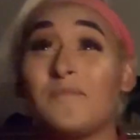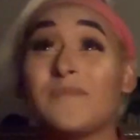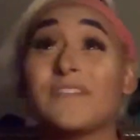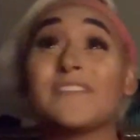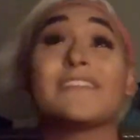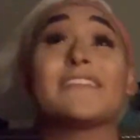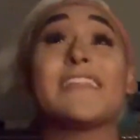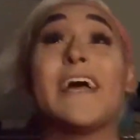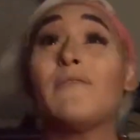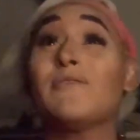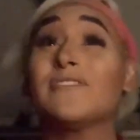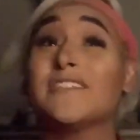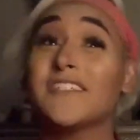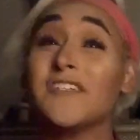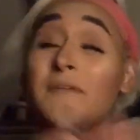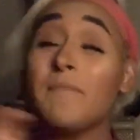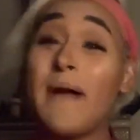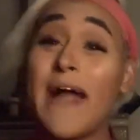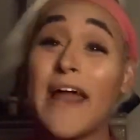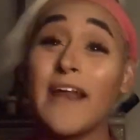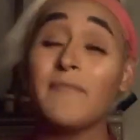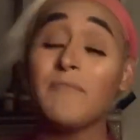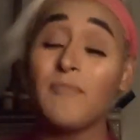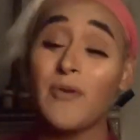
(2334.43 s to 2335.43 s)
That was such a
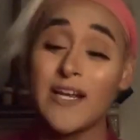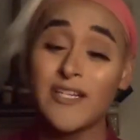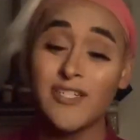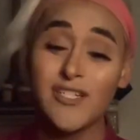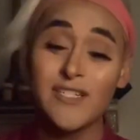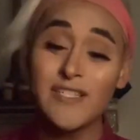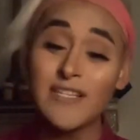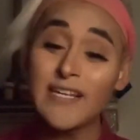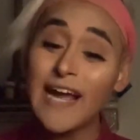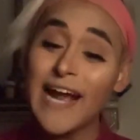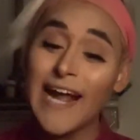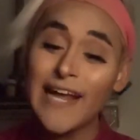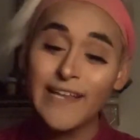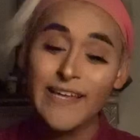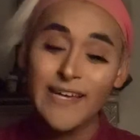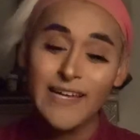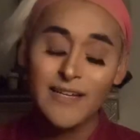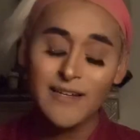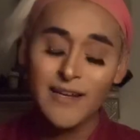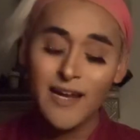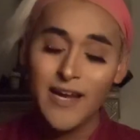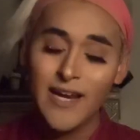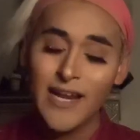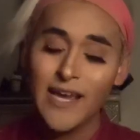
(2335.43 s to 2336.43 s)
bad impression.
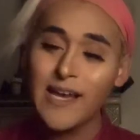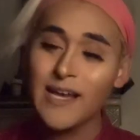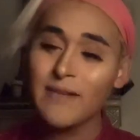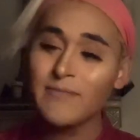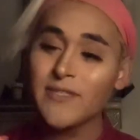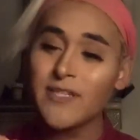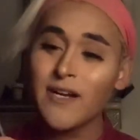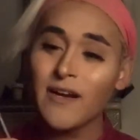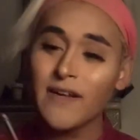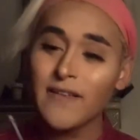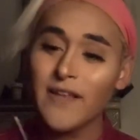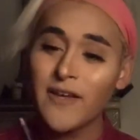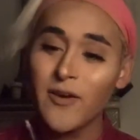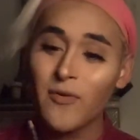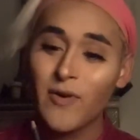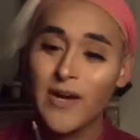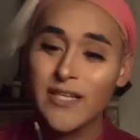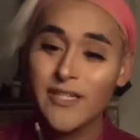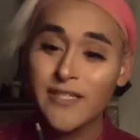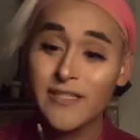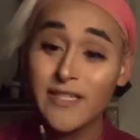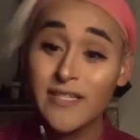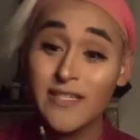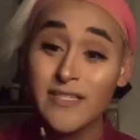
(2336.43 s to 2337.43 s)
Kylie, honey, I'm sorry that you're
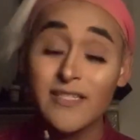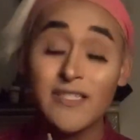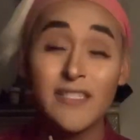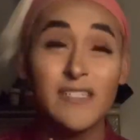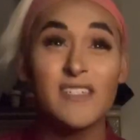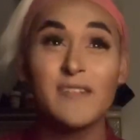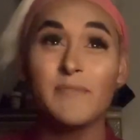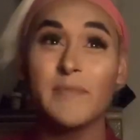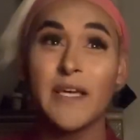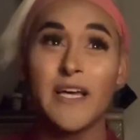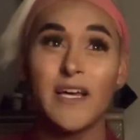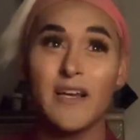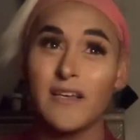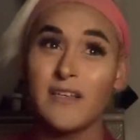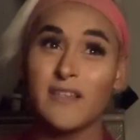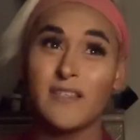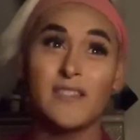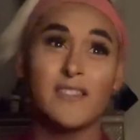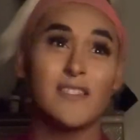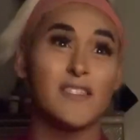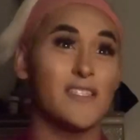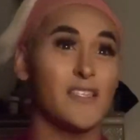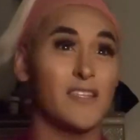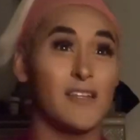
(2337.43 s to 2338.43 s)
watching this,
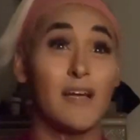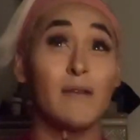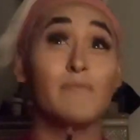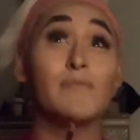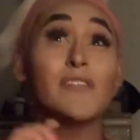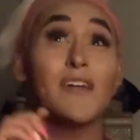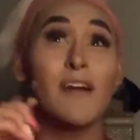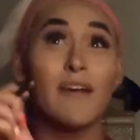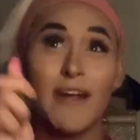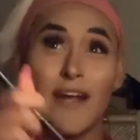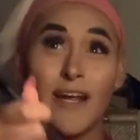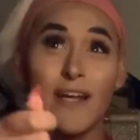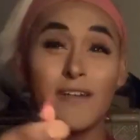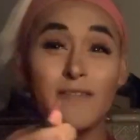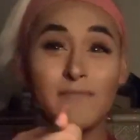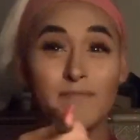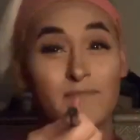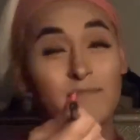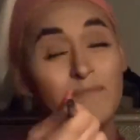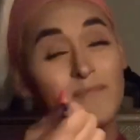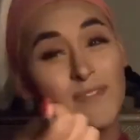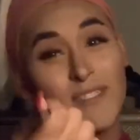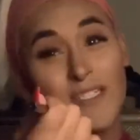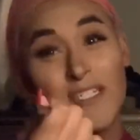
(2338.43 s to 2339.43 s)
because I'm sorry to
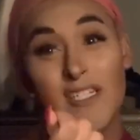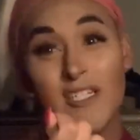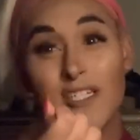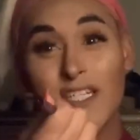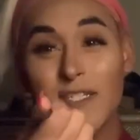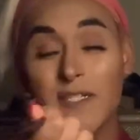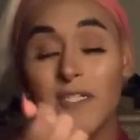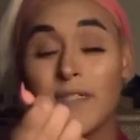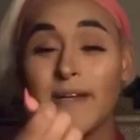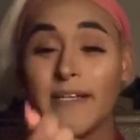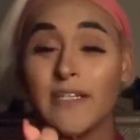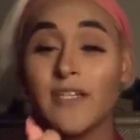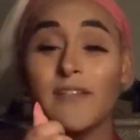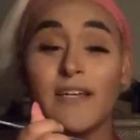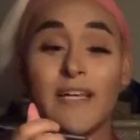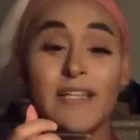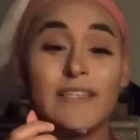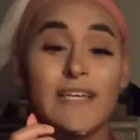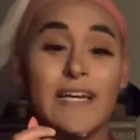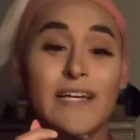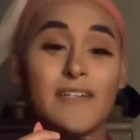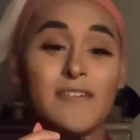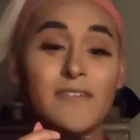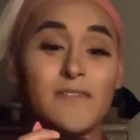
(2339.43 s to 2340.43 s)
disrespect you like
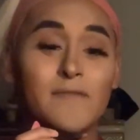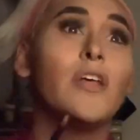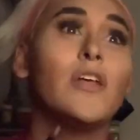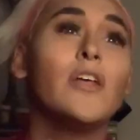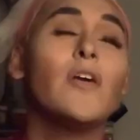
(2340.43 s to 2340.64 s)
that.